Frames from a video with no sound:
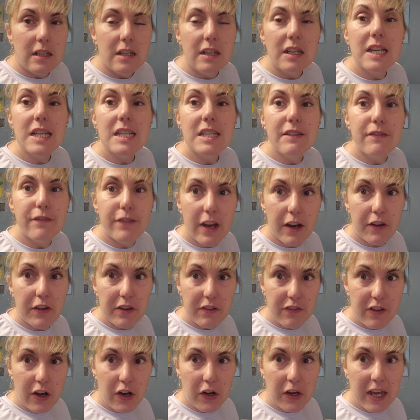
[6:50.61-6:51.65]
It's very,
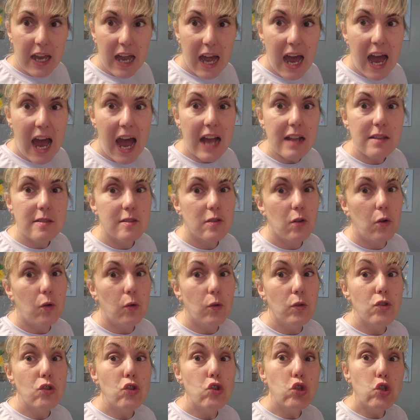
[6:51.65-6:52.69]
very hot. So
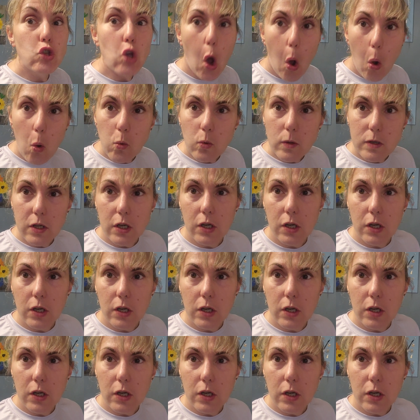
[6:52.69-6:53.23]
don't,